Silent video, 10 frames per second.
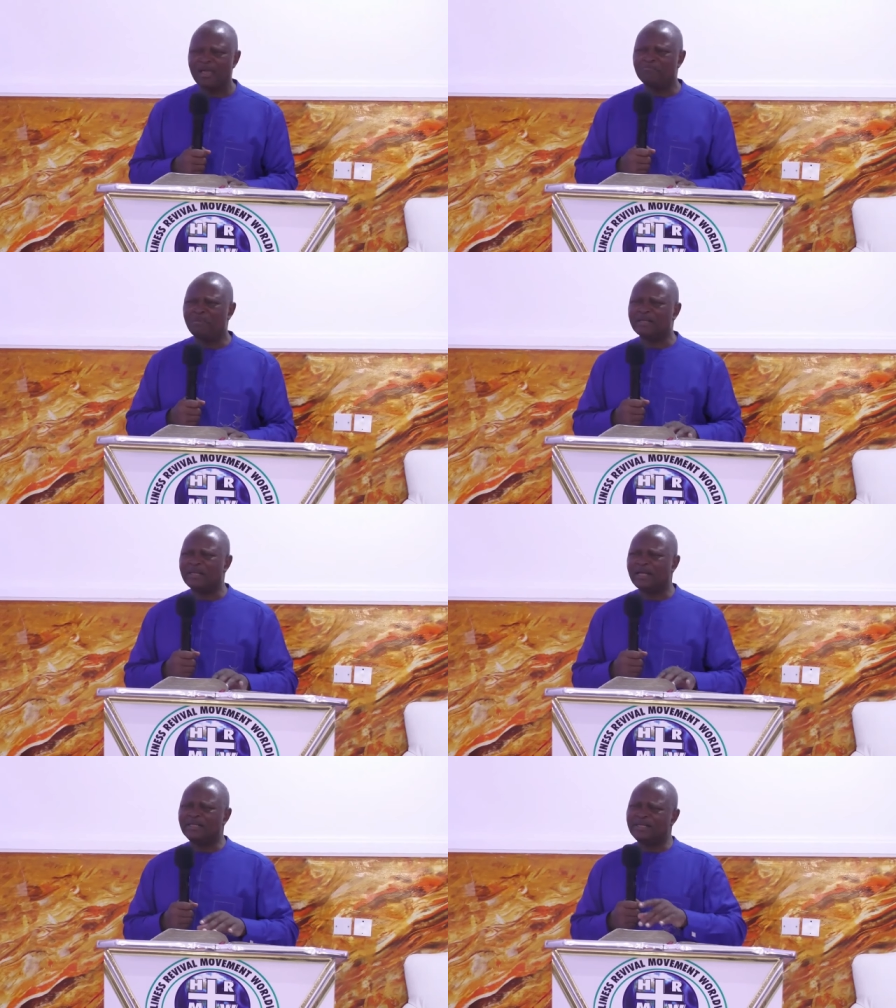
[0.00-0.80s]
but
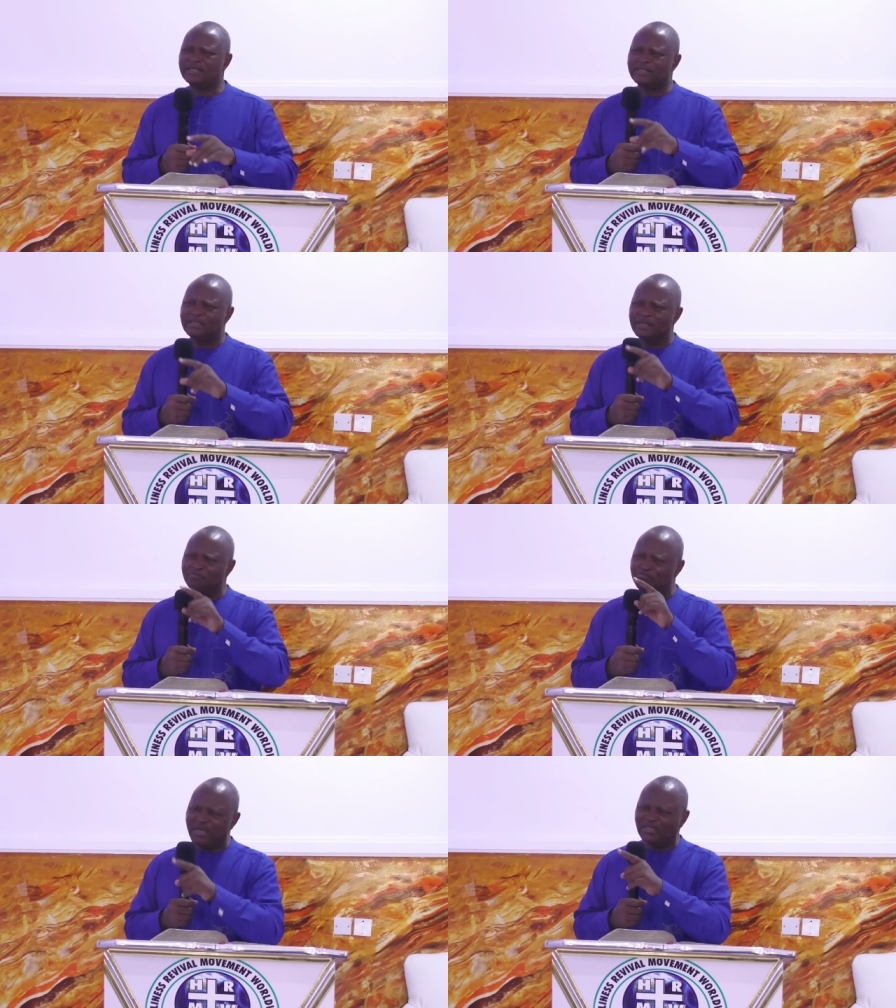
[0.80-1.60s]
that is the
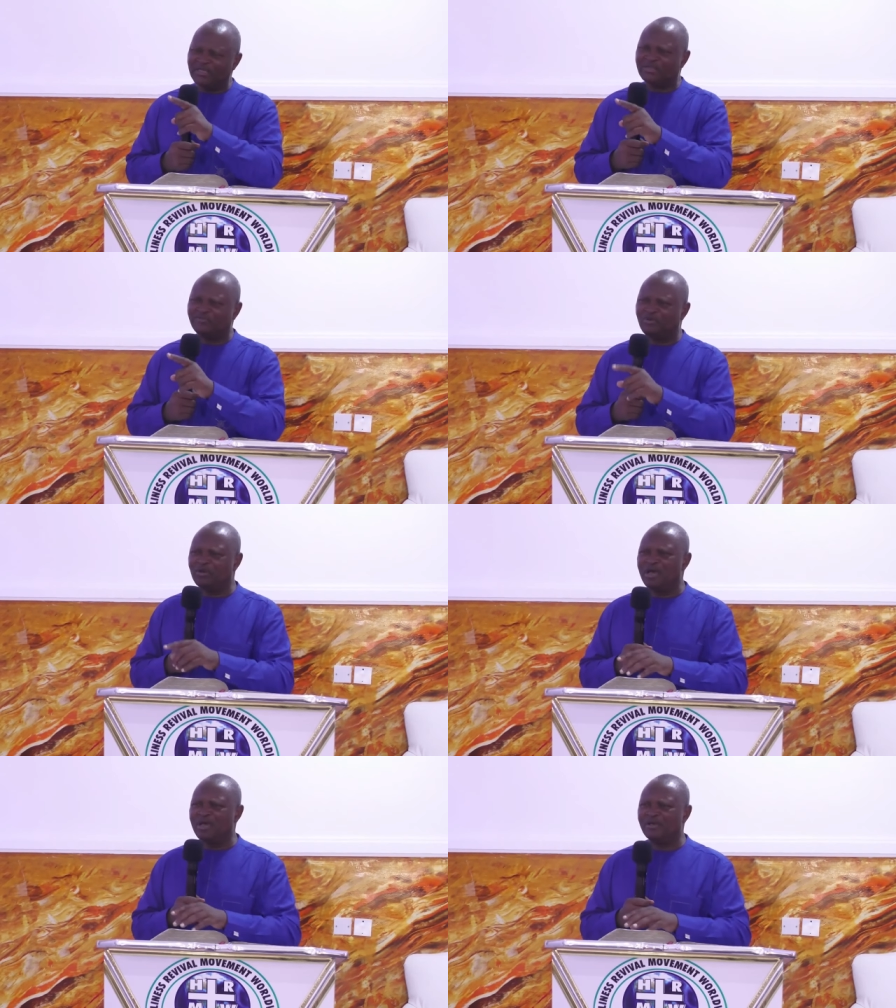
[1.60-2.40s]
best for your
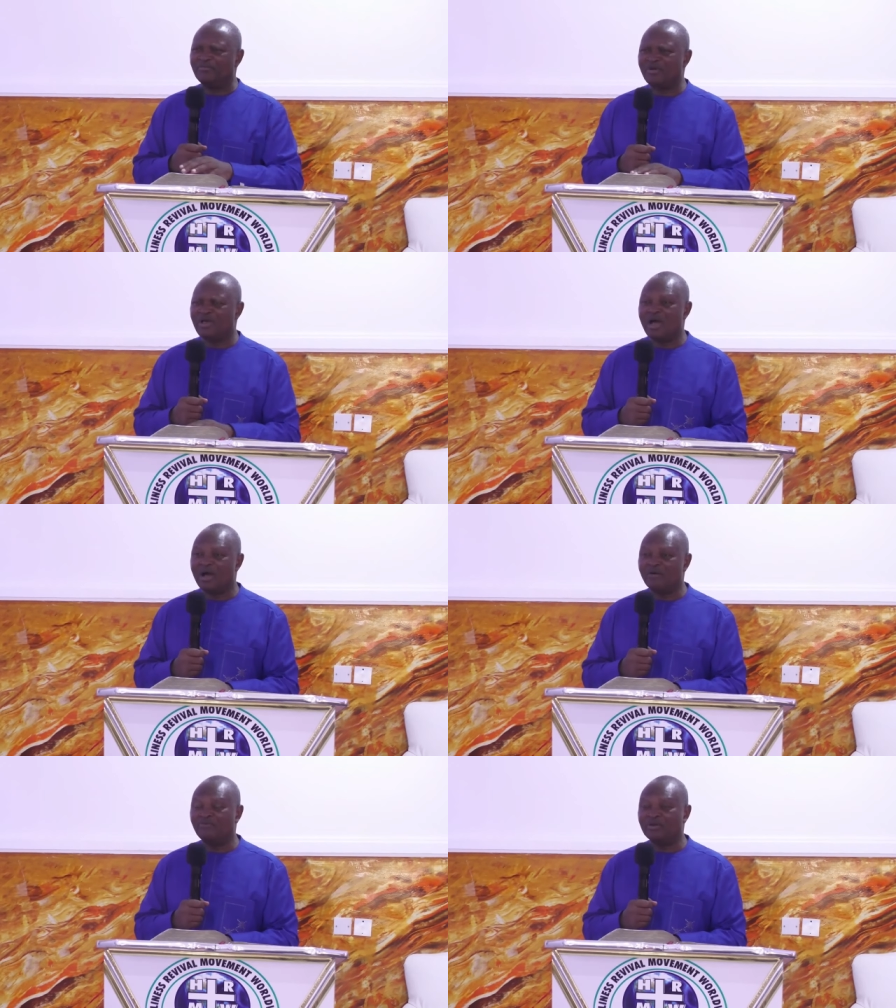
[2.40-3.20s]
life and
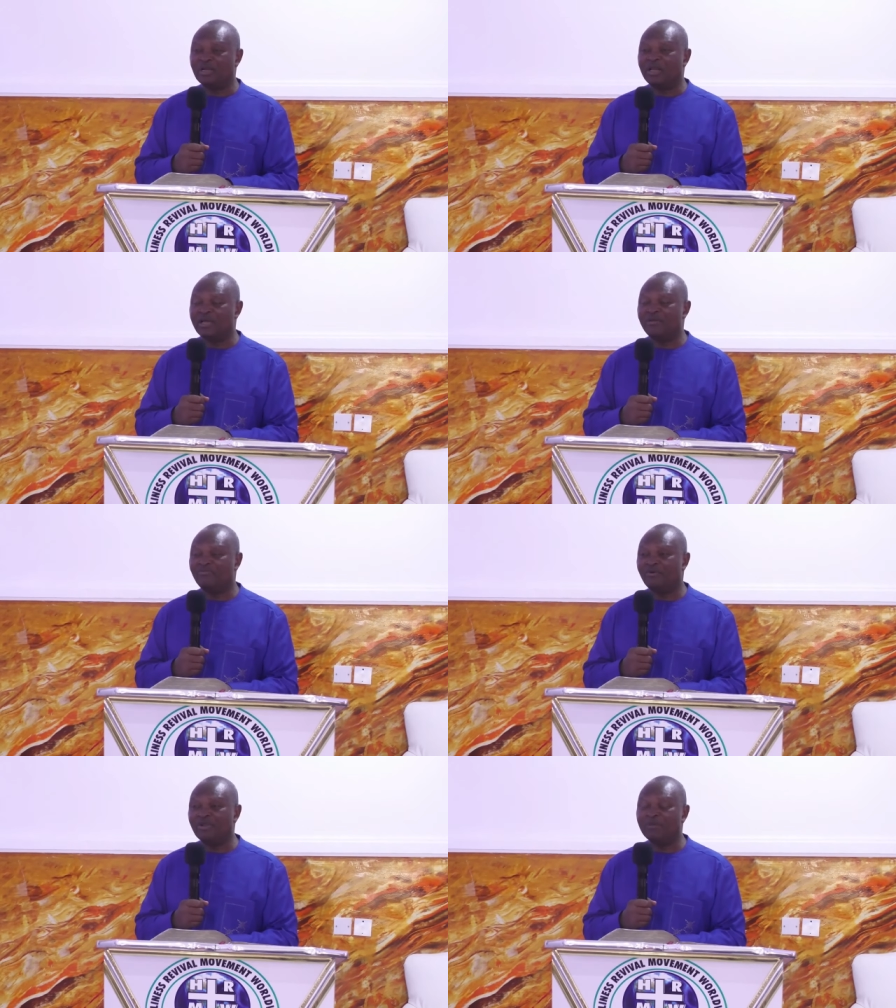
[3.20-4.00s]
for the life
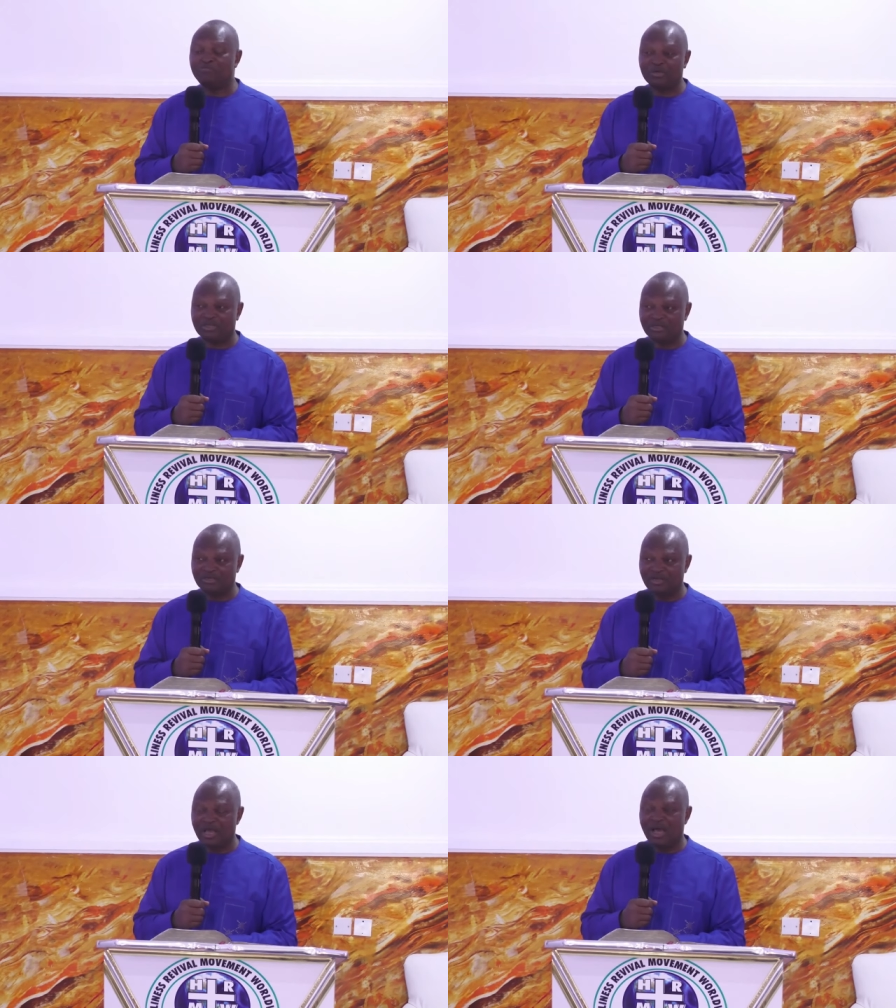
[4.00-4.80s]
of that person
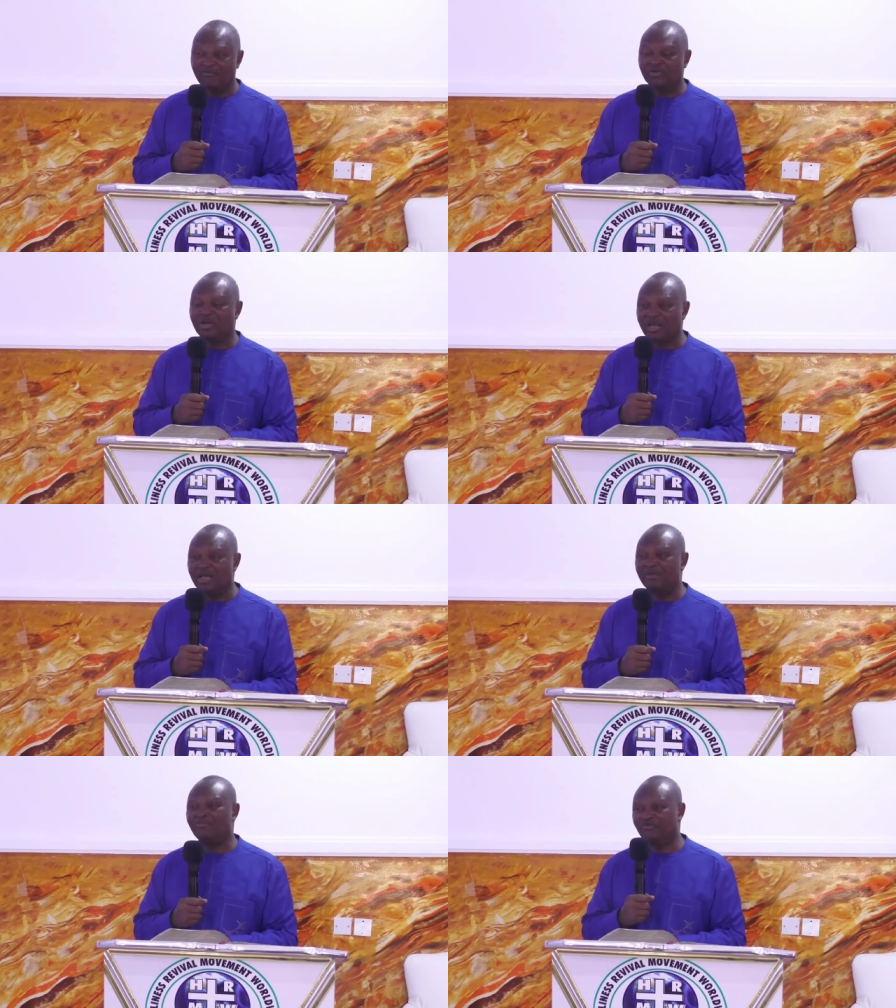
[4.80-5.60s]
and for the life
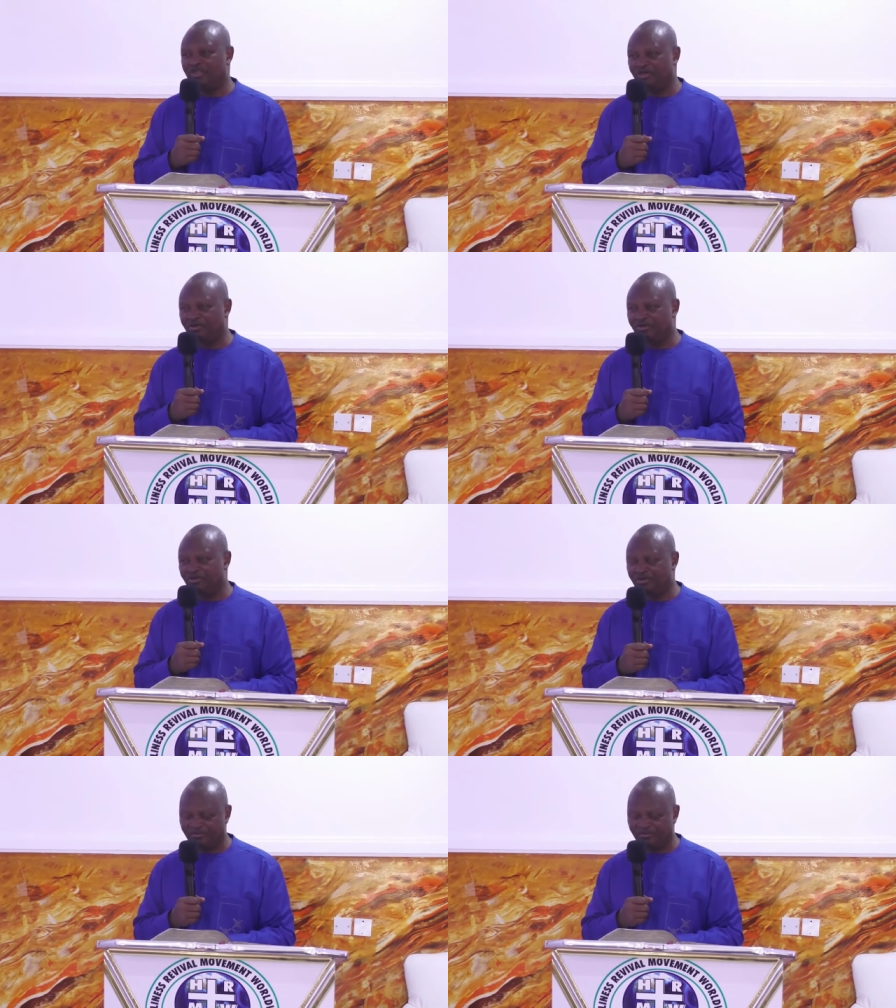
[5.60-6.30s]
of the church.